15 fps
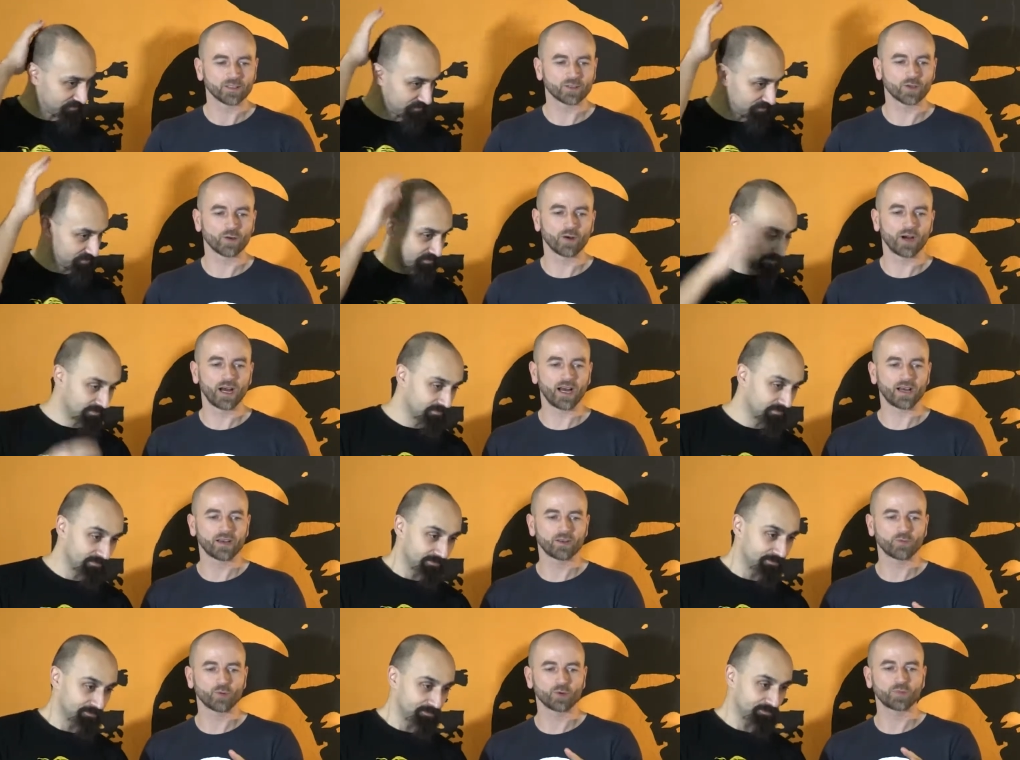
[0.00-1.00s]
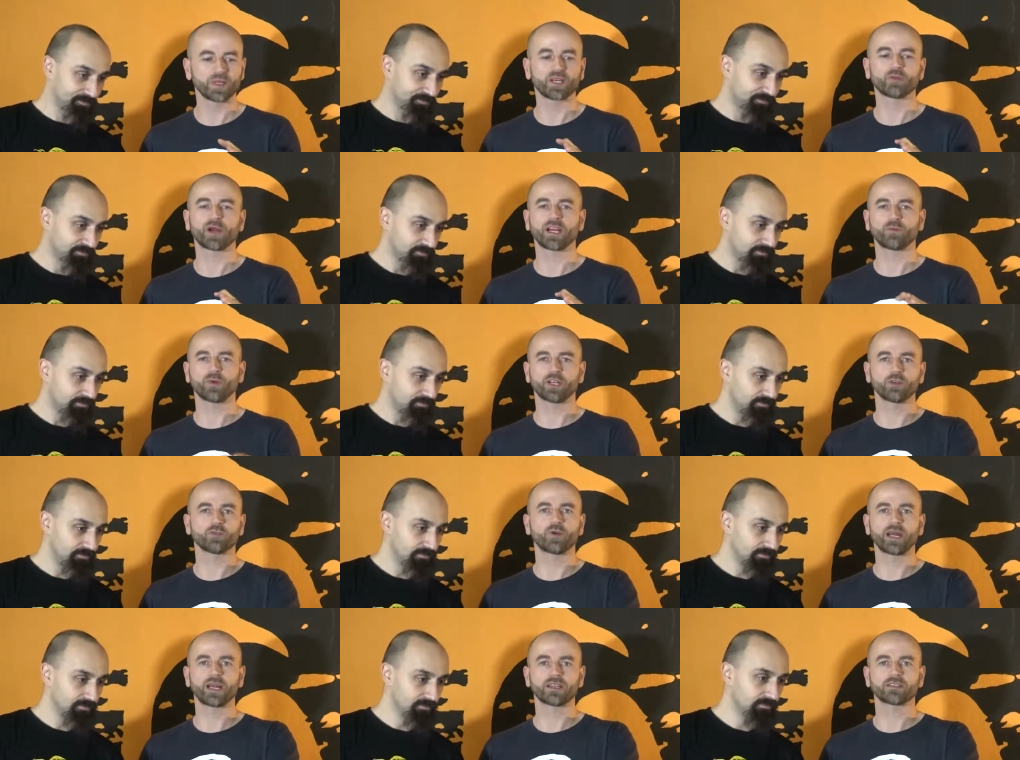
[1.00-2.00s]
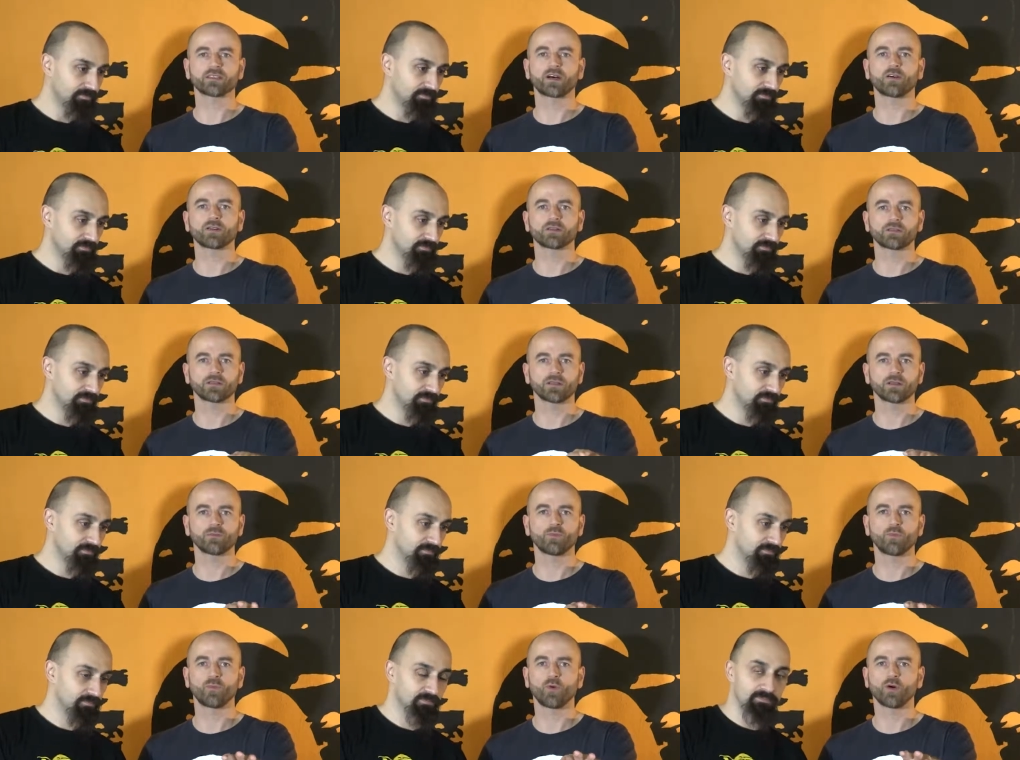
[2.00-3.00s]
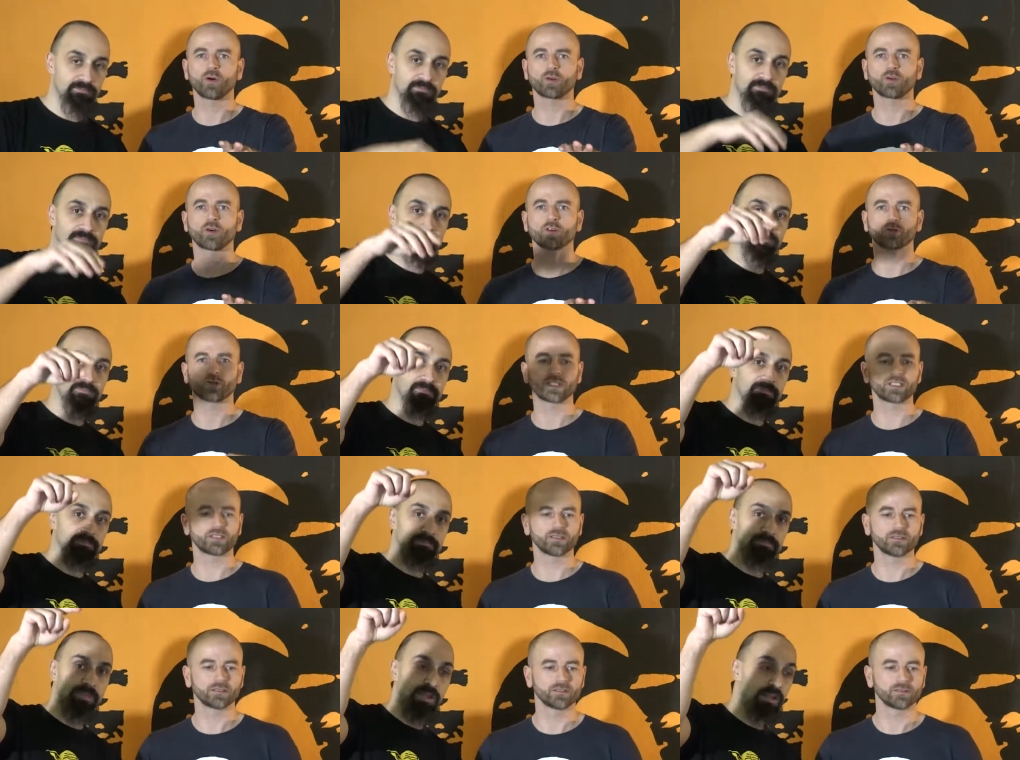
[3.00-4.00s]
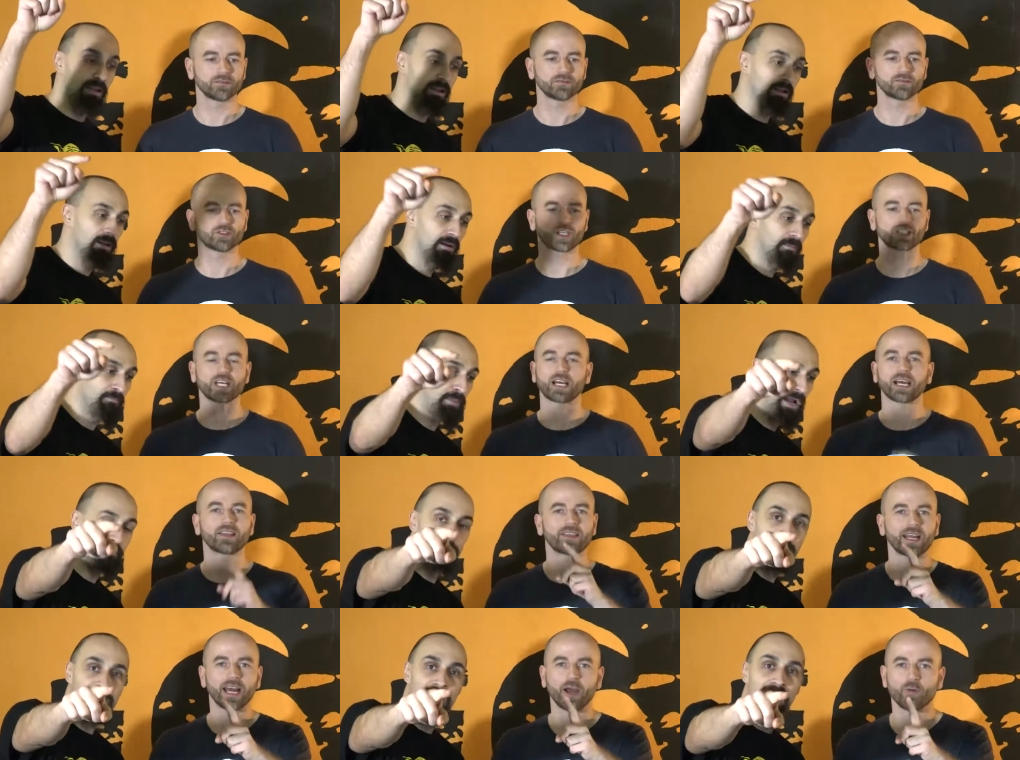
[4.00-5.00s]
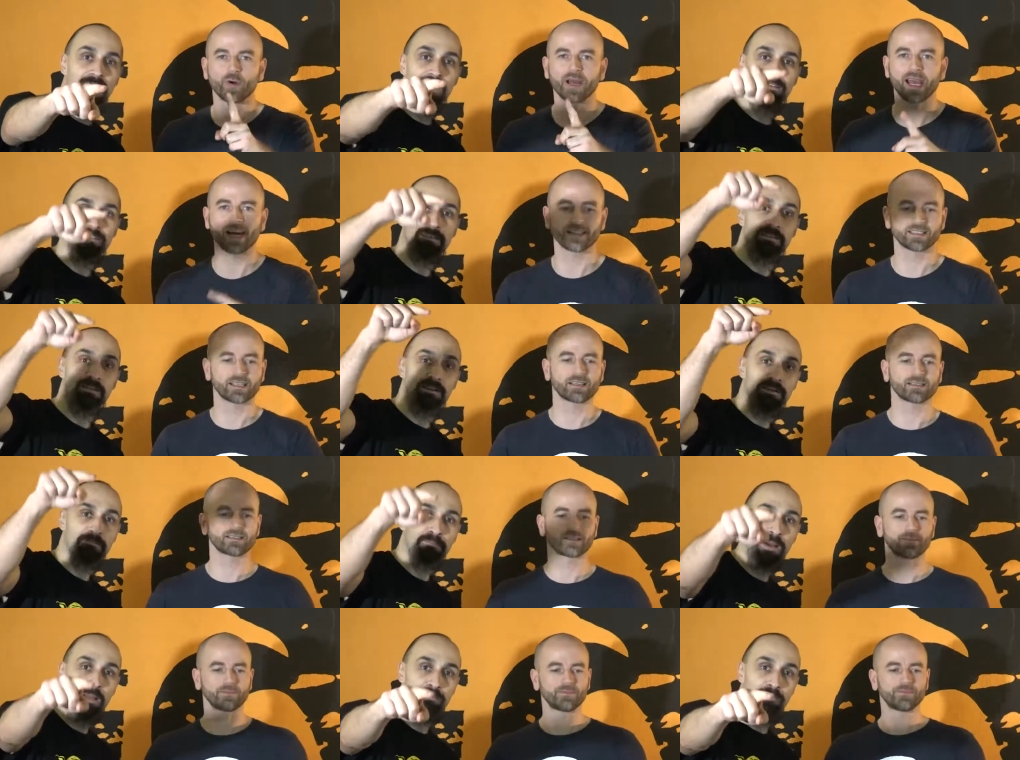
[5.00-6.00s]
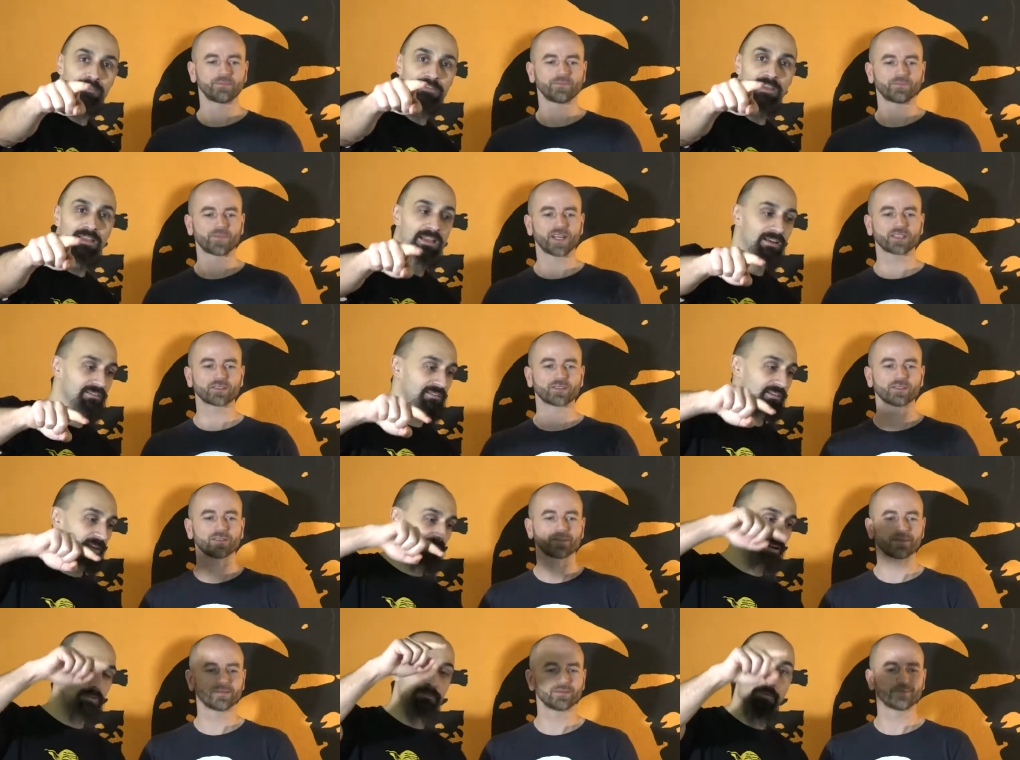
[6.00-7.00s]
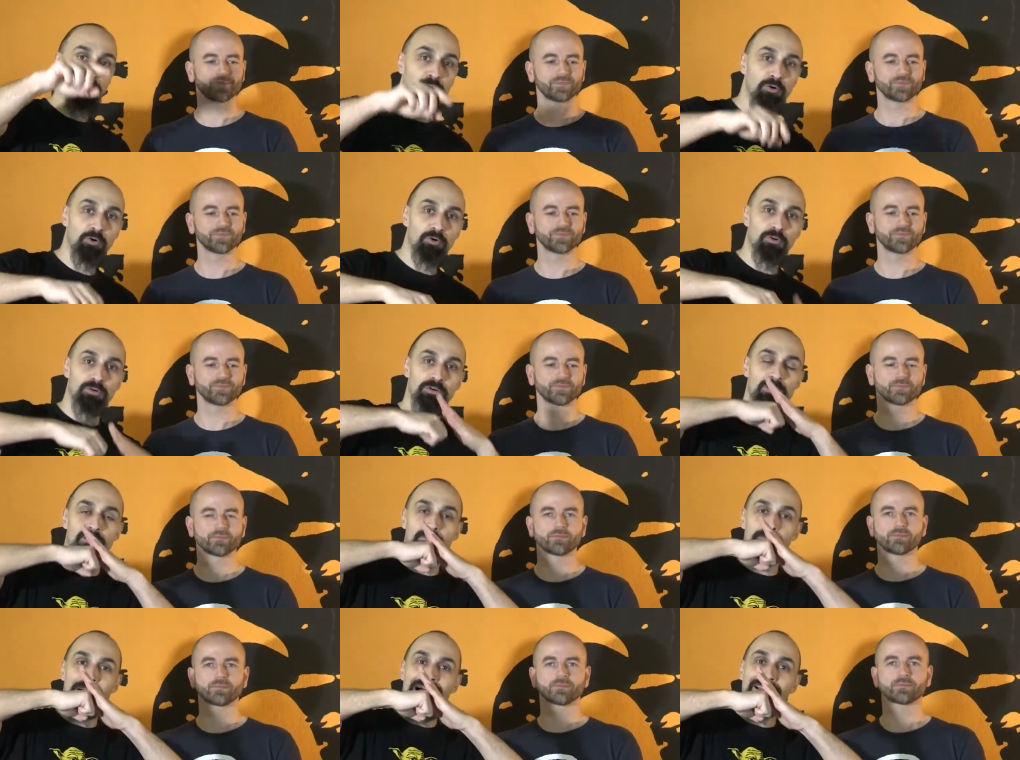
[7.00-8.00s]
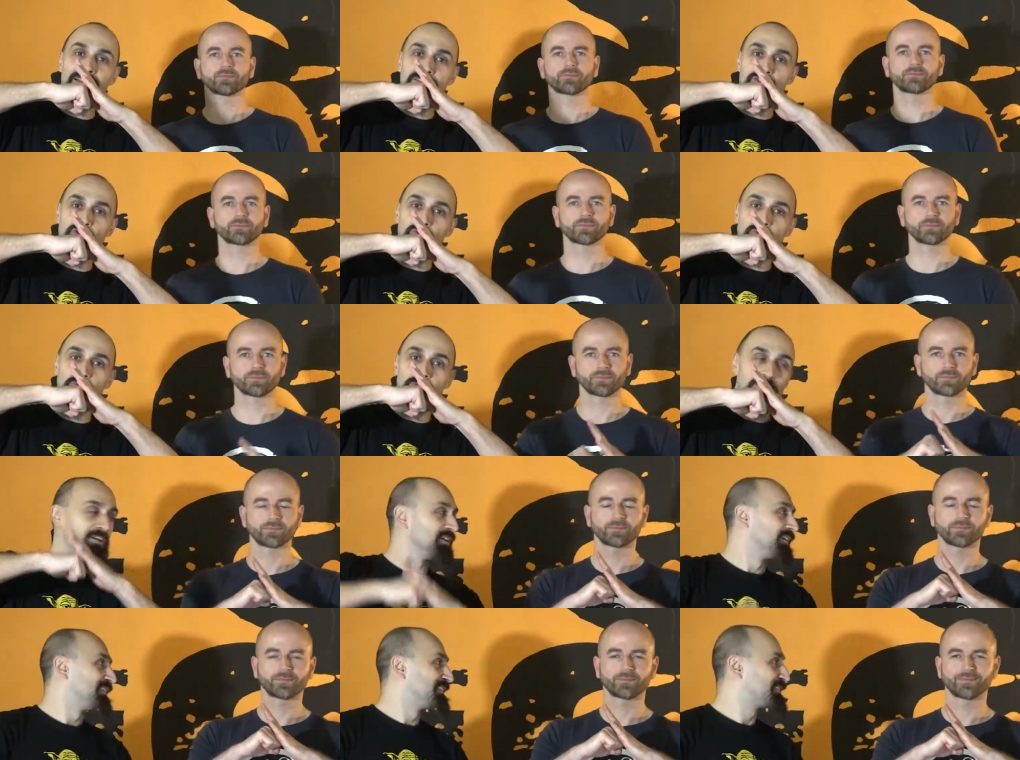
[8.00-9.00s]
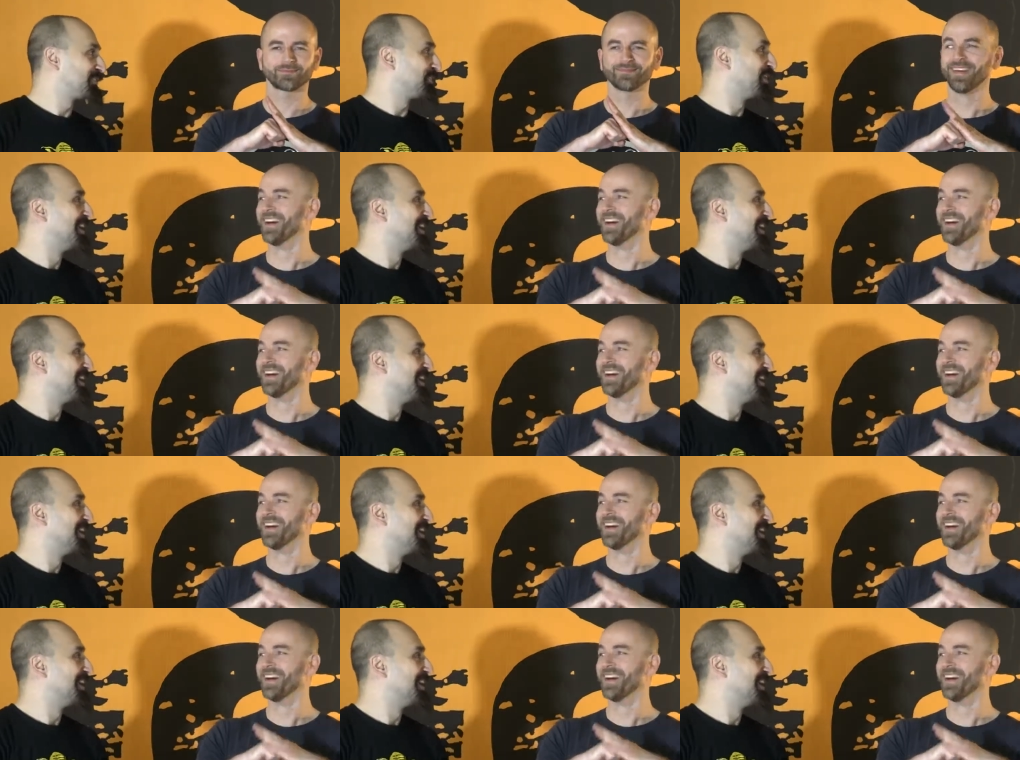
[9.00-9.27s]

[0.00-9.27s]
Speaker 1: So uh, it would be great when you write it down uh, more concrete. Pablo Salas.
Speaker 2: Pablo Salas. Wulung. Panju. So